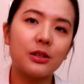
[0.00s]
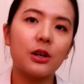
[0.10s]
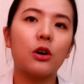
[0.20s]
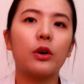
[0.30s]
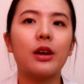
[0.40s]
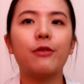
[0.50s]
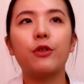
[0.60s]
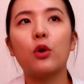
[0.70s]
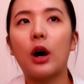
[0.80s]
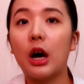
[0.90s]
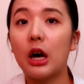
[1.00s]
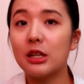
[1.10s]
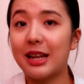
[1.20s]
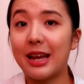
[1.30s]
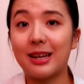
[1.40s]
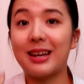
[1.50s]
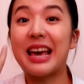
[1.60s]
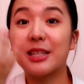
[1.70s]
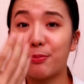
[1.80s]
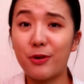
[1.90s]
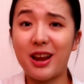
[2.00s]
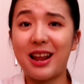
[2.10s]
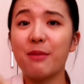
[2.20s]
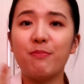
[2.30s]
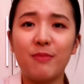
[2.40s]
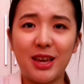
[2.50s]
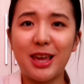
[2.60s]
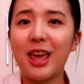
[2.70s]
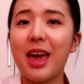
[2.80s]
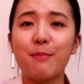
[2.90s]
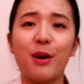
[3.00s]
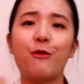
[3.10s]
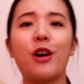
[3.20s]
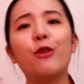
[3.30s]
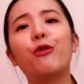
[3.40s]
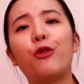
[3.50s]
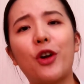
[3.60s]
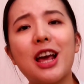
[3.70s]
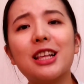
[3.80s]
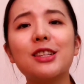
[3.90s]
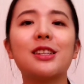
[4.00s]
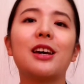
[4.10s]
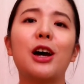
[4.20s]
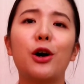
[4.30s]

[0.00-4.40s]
So if you are like desperate like me and my fellow friends